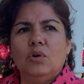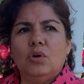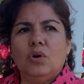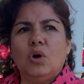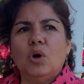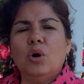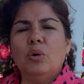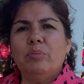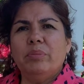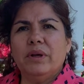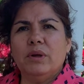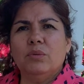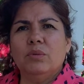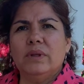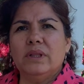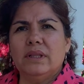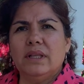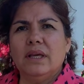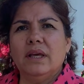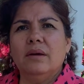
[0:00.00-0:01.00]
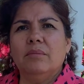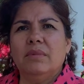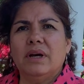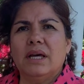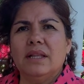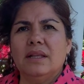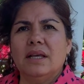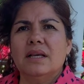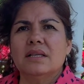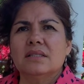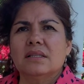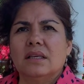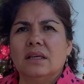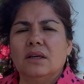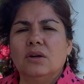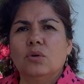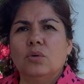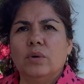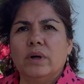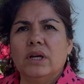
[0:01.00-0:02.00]
open with them and asking
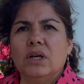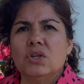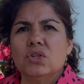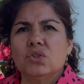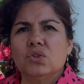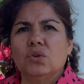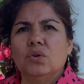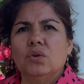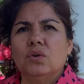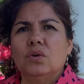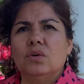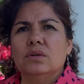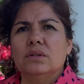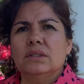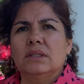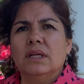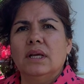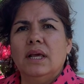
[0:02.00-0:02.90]
questions